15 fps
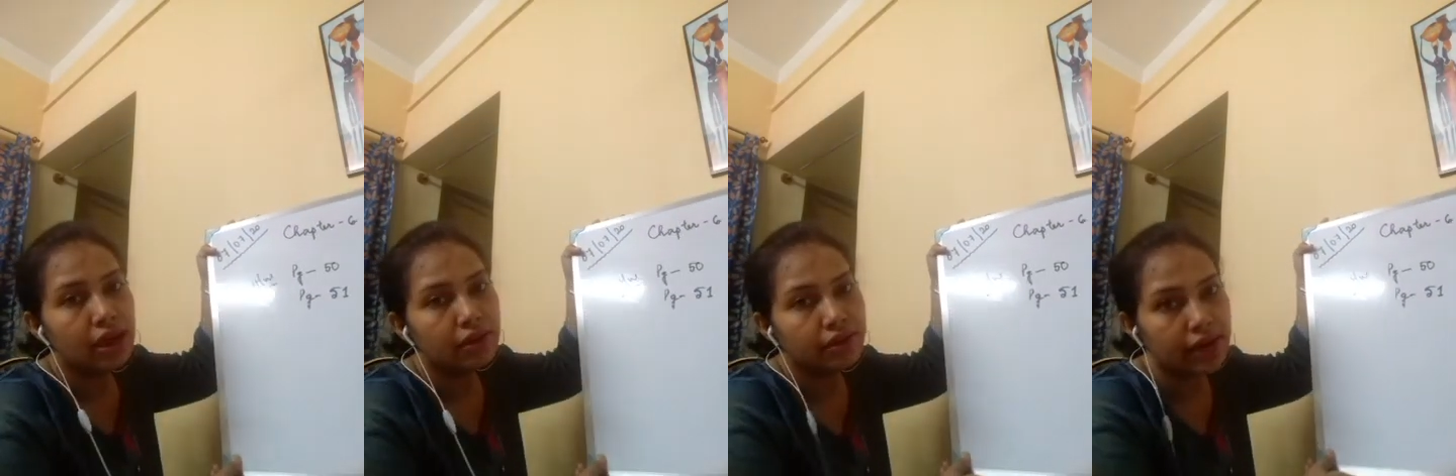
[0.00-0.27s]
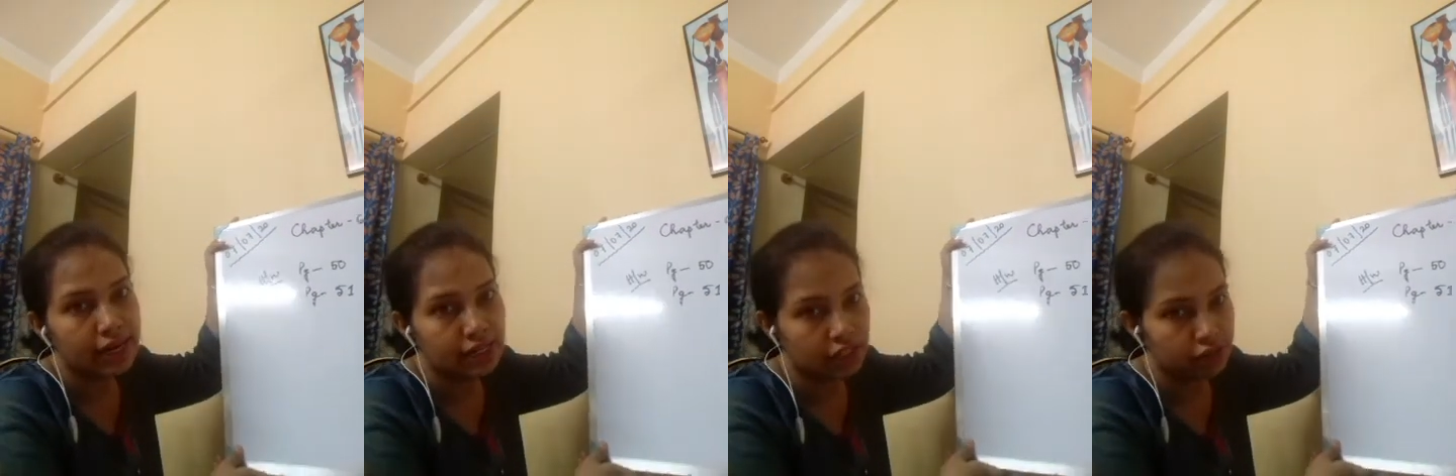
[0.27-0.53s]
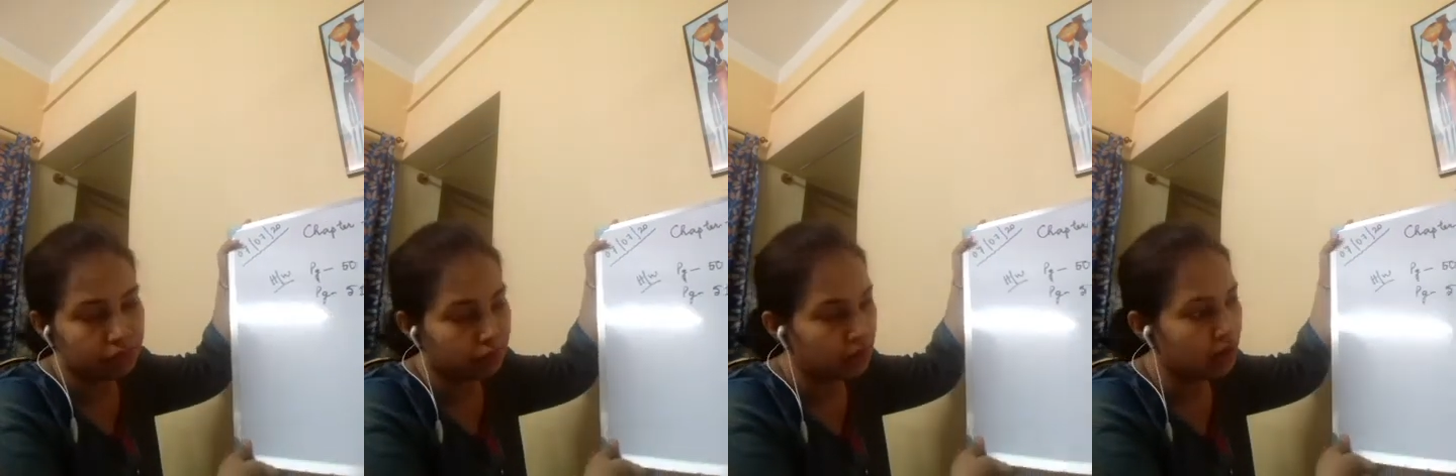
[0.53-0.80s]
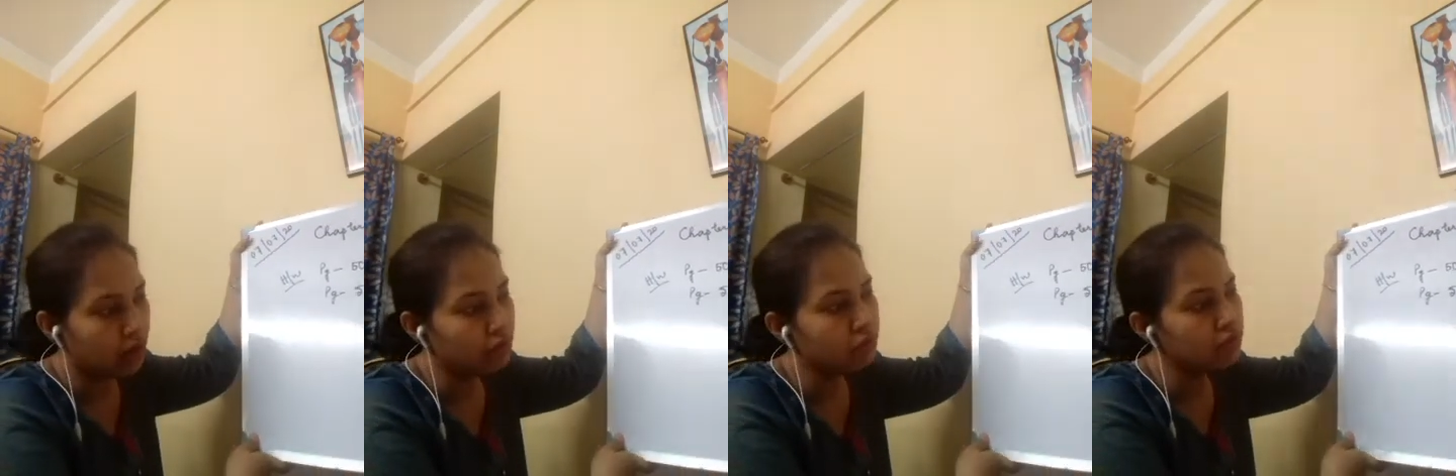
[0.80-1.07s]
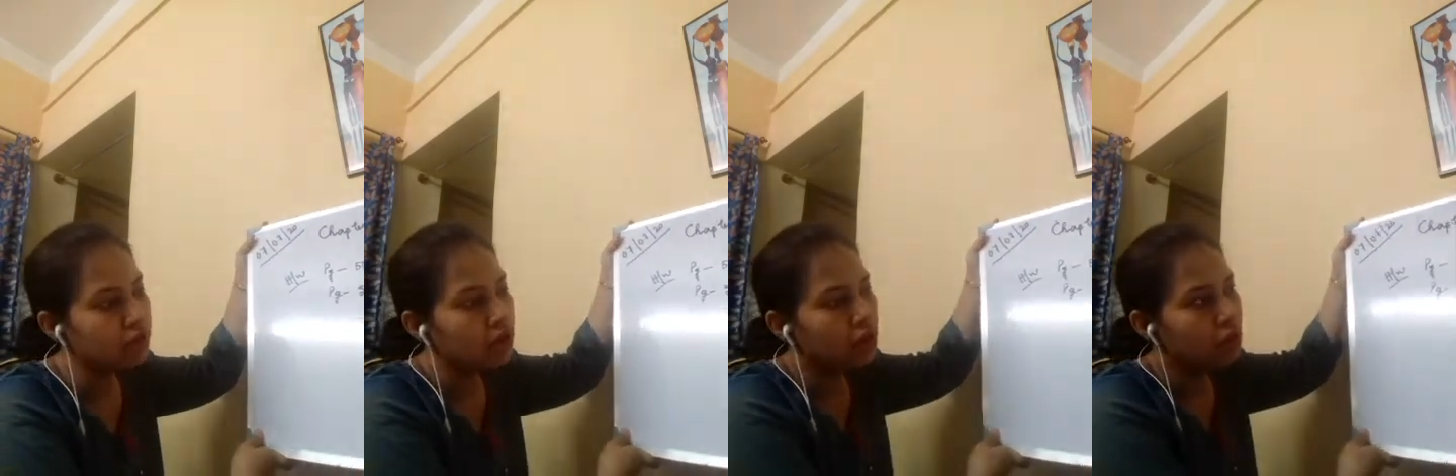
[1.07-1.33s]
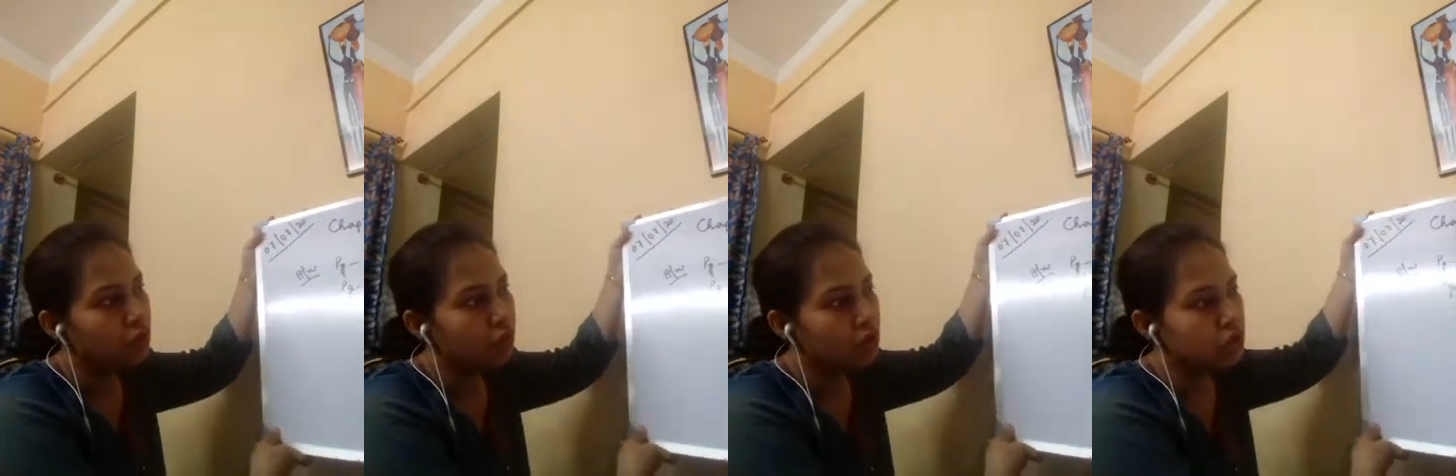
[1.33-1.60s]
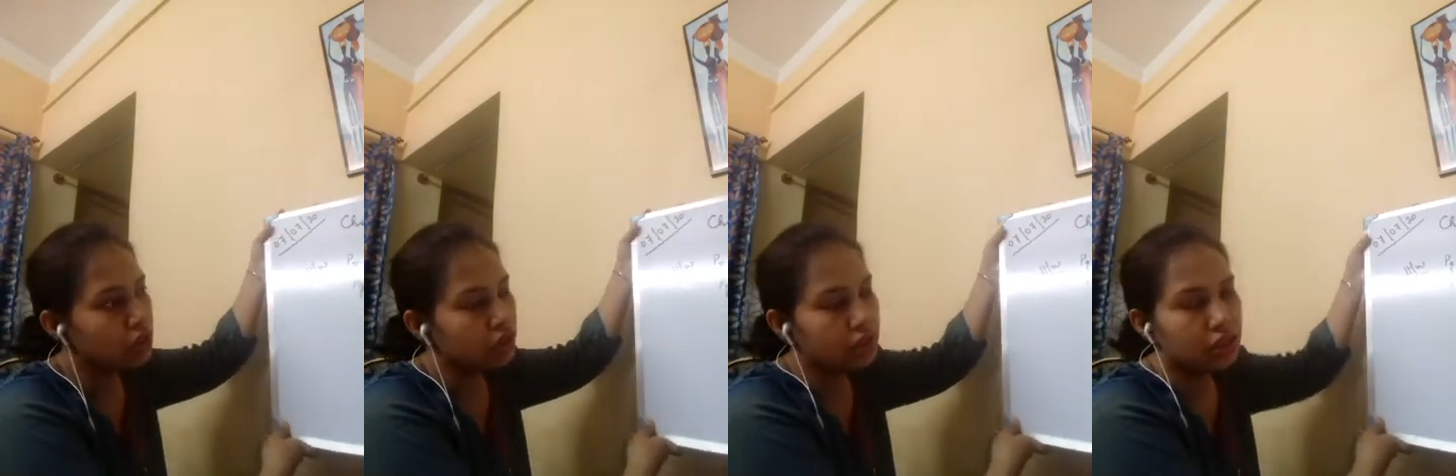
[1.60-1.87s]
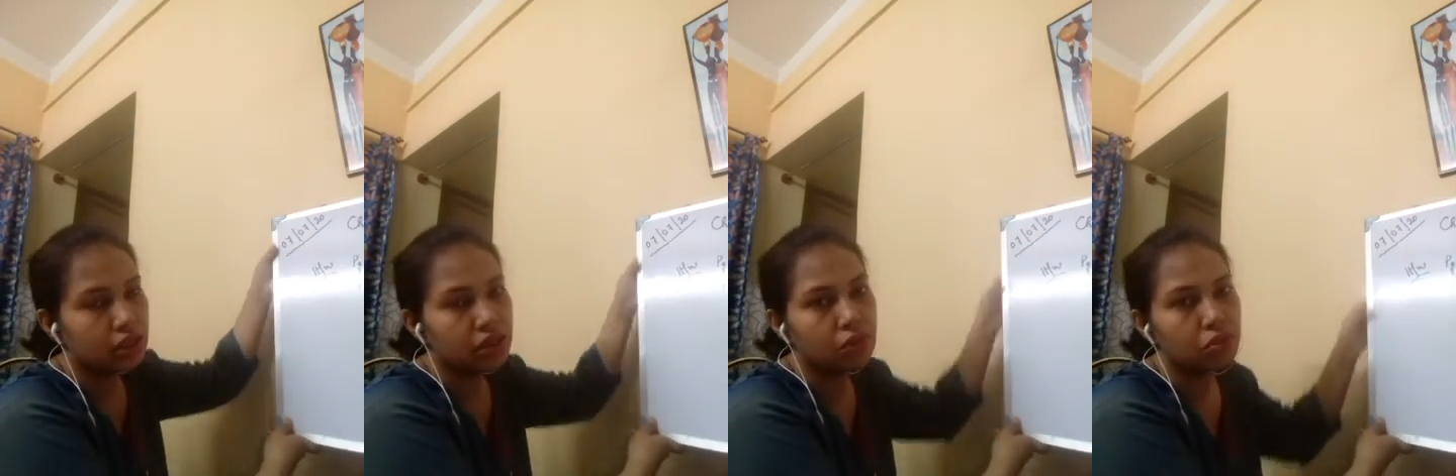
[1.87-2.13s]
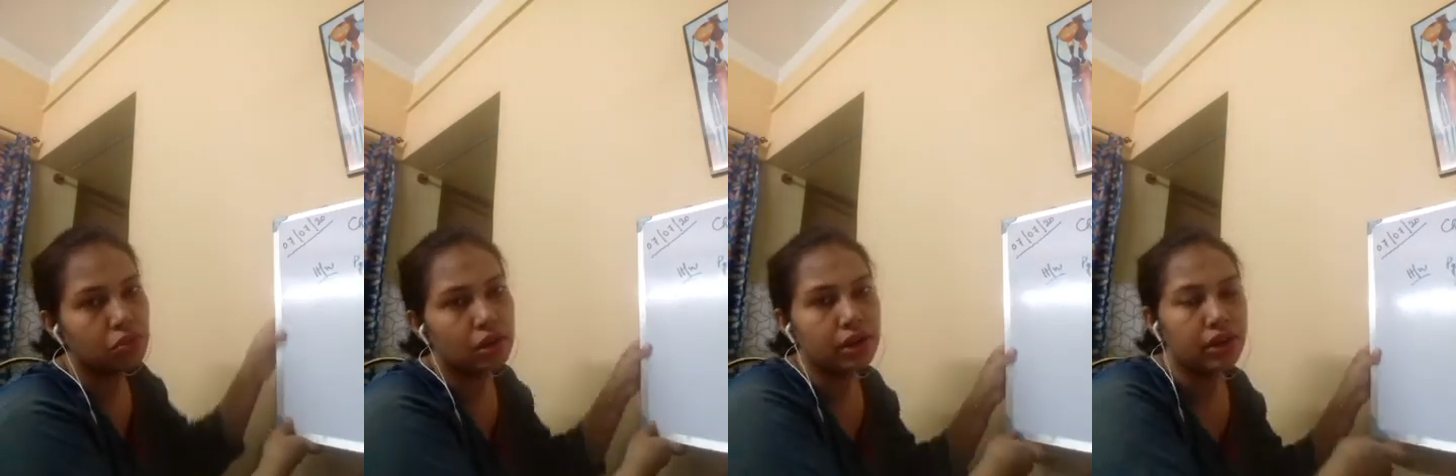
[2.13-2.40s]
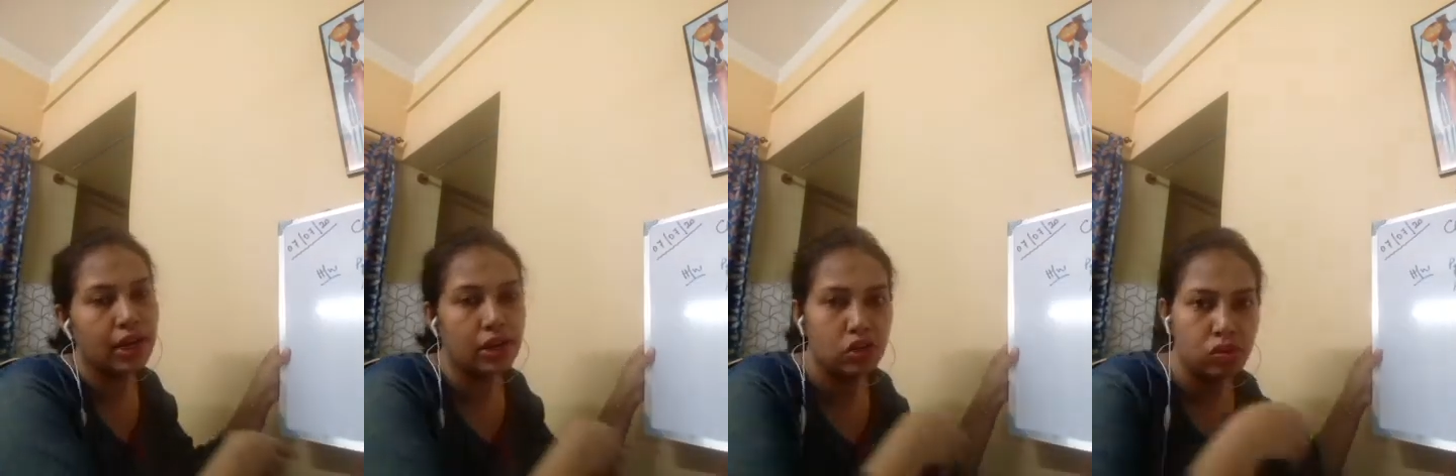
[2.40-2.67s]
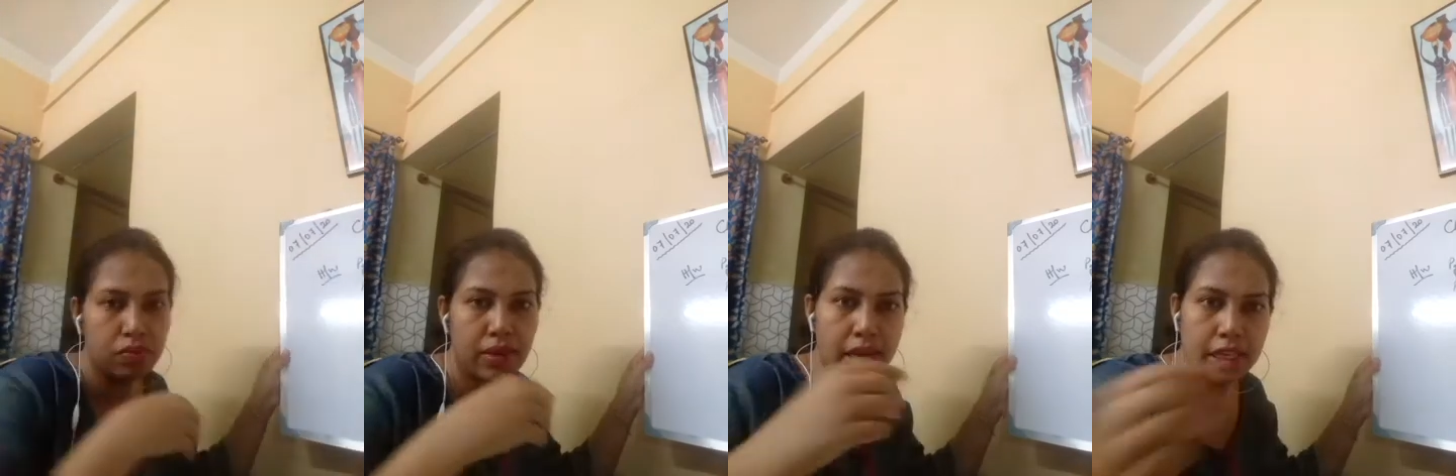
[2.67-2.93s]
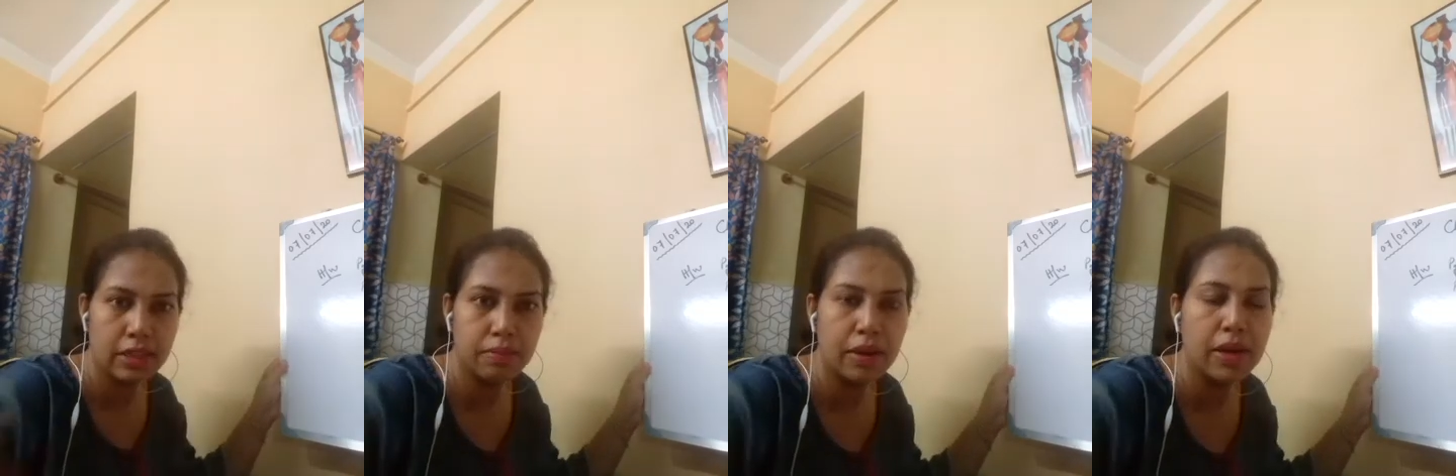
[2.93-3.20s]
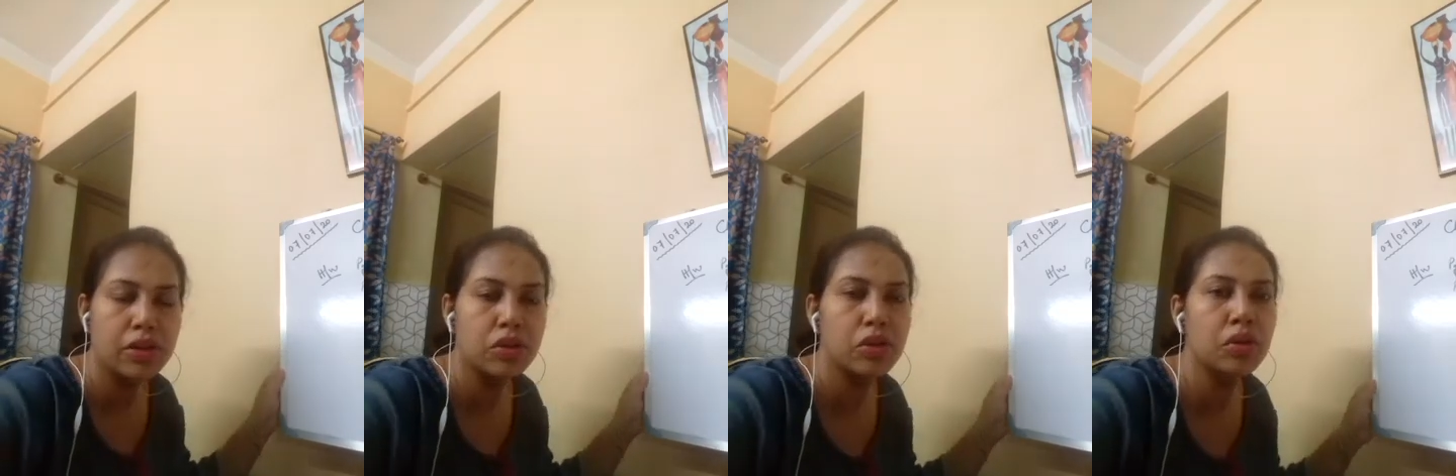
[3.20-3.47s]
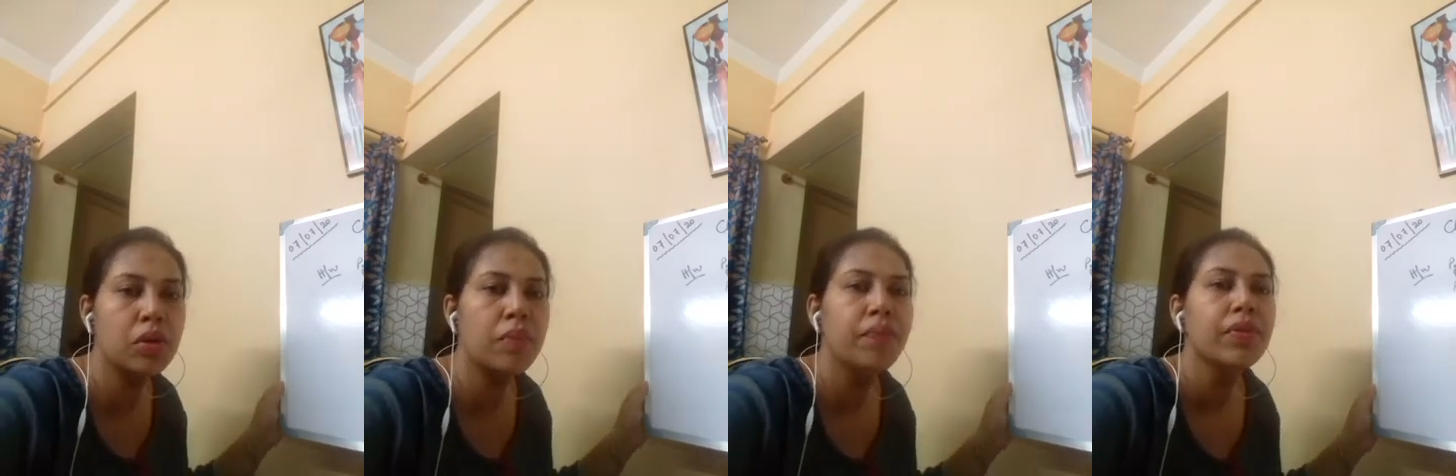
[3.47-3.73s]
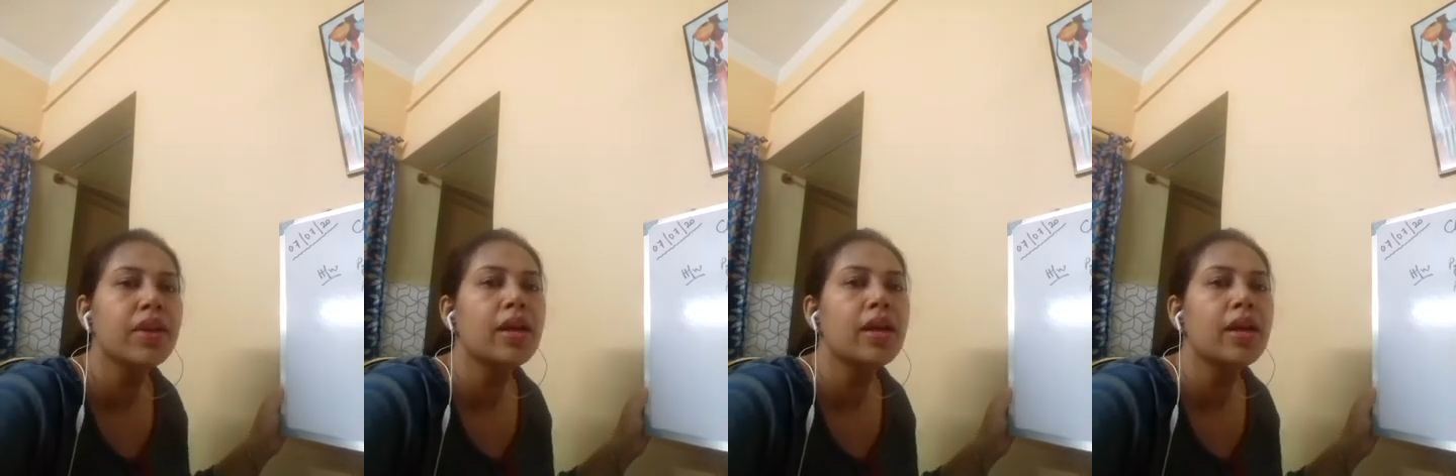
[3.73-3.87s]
relative pronouns which were yet to be explained to you.